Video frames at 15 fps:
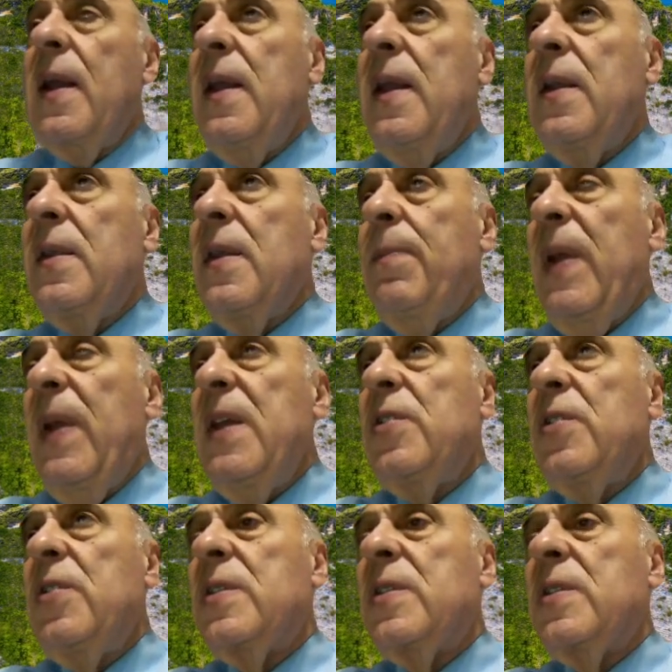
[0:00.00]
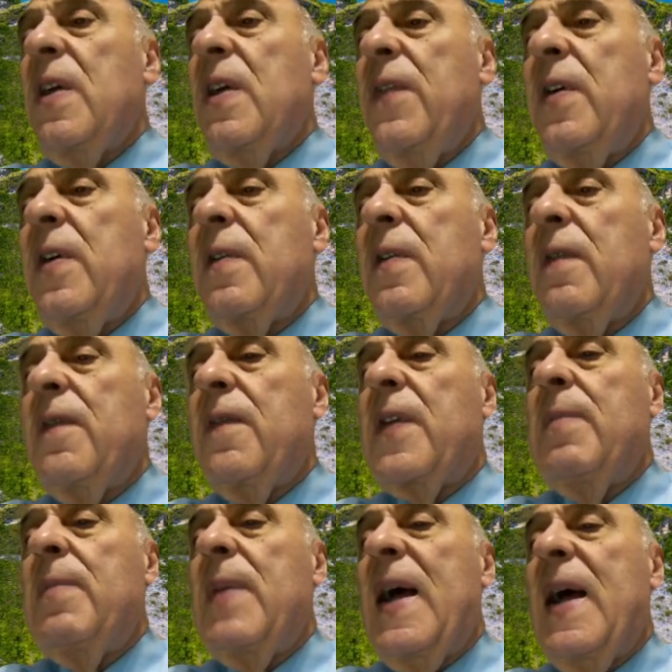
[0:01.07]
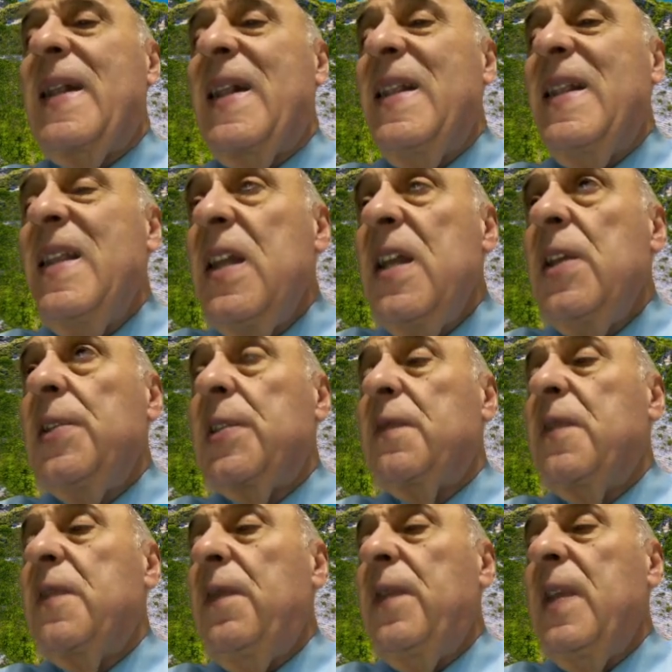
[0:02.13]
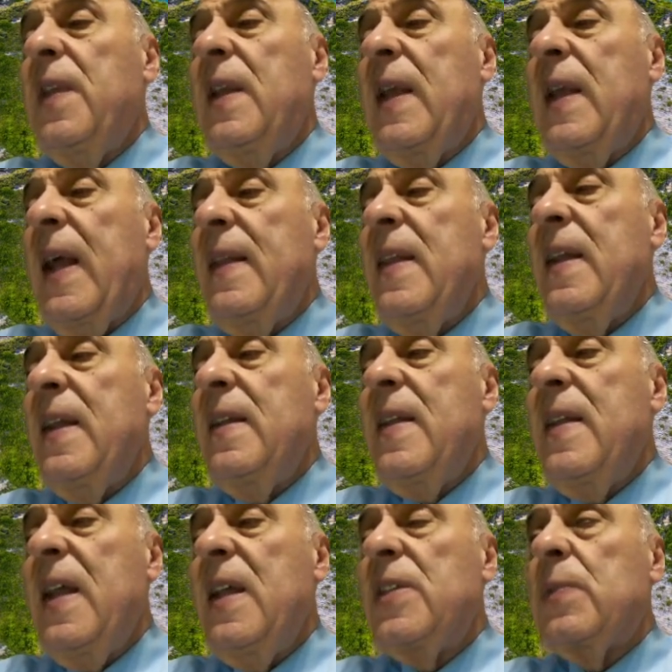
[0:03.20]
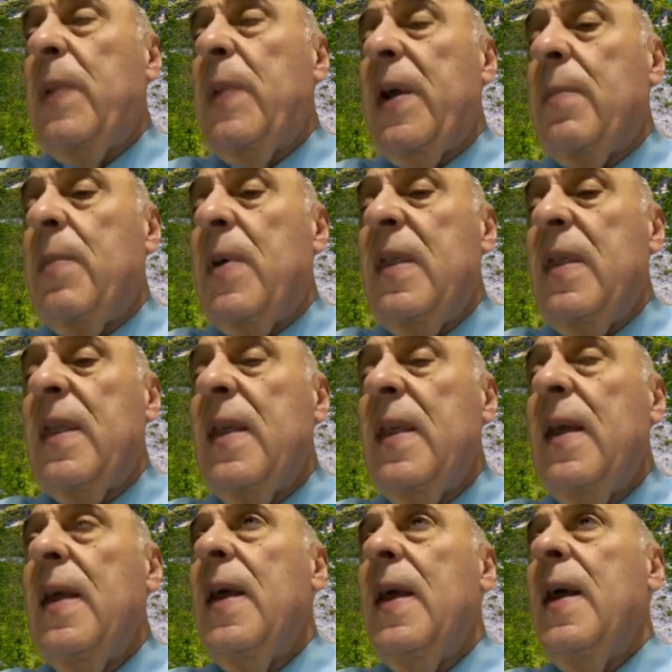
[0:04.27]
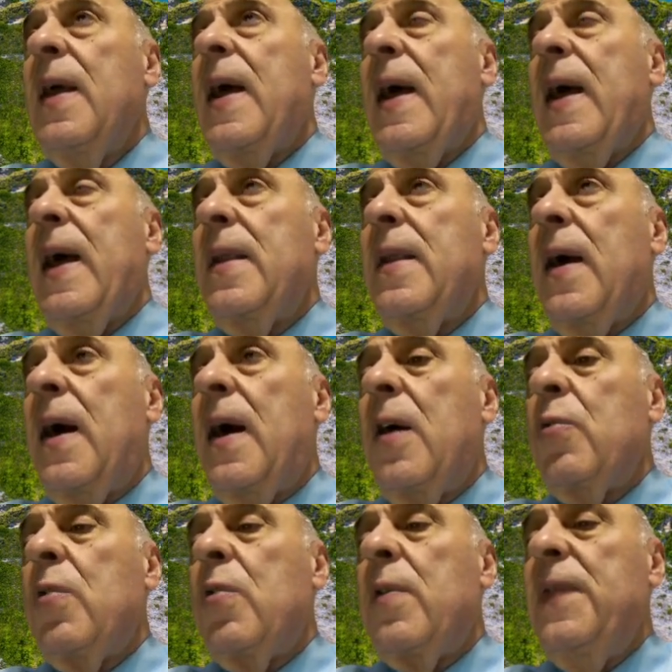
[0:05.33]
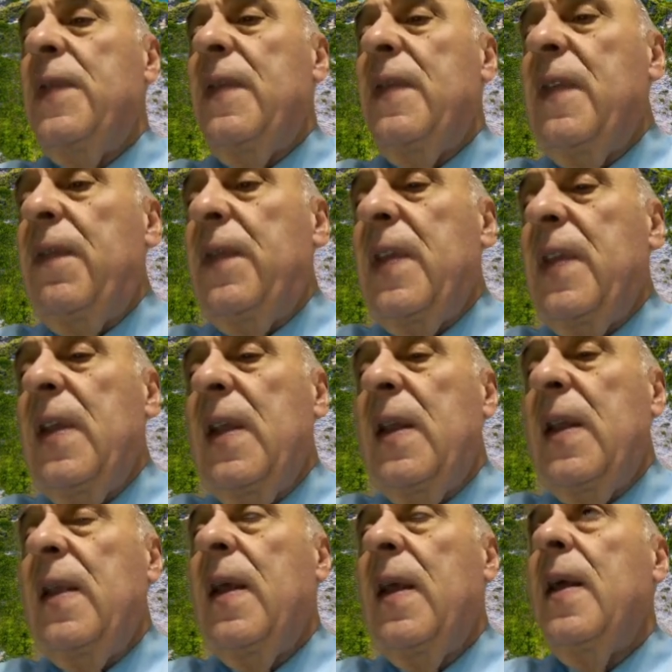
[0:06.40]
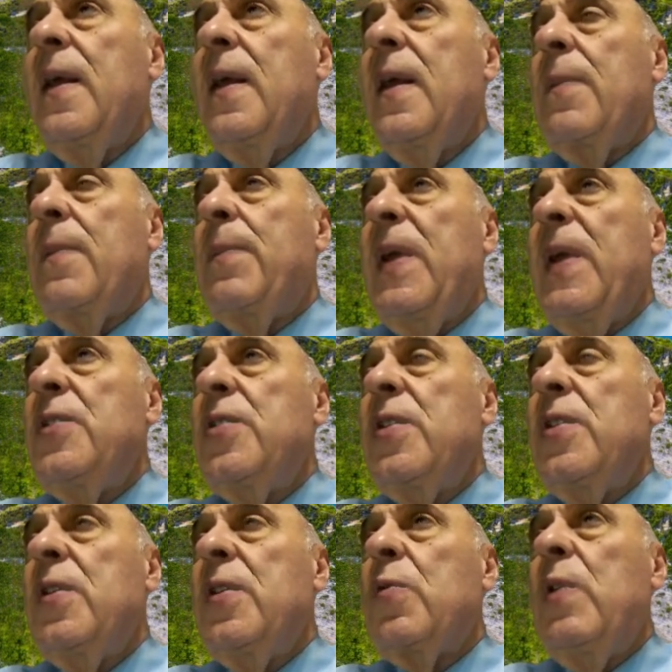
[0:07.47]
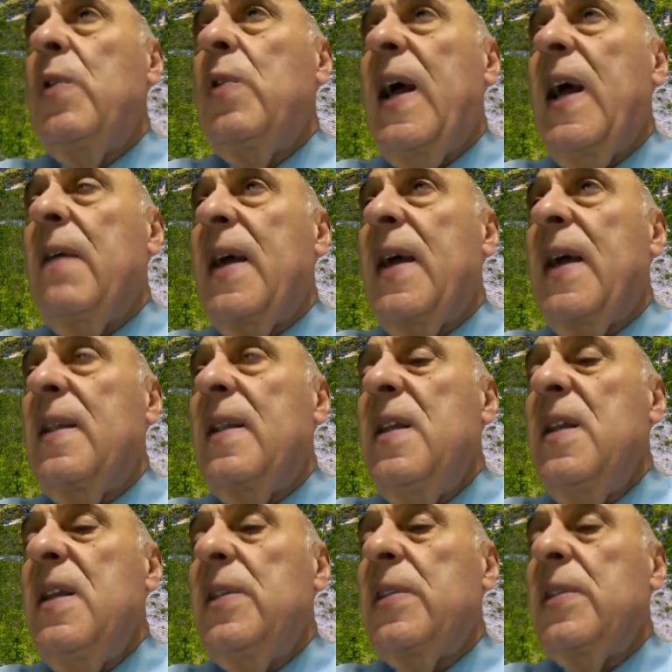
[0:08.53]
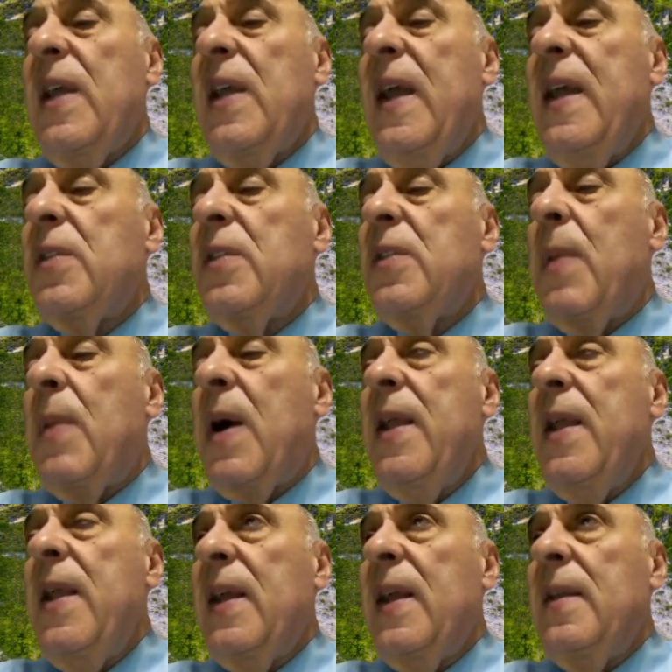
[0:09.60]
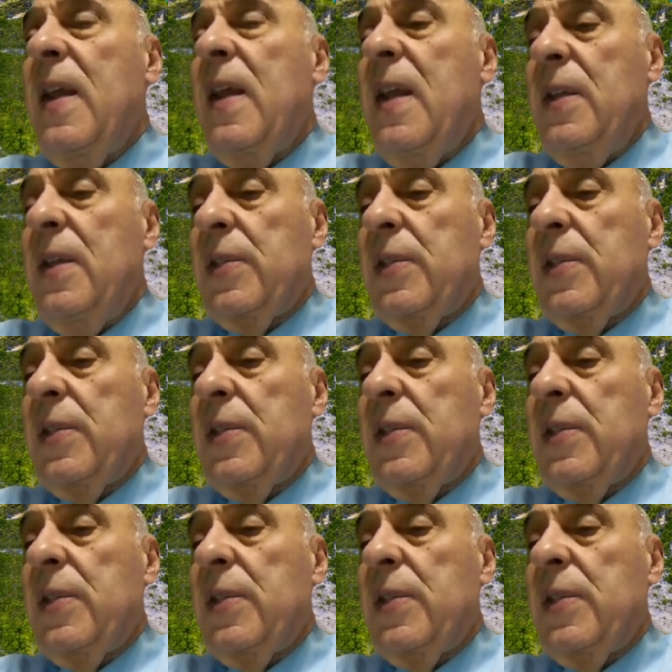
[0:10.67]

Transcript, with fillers: the patients suffer from at least 15 headache days per month and out of the 15 the patient will have at least eight migraine days.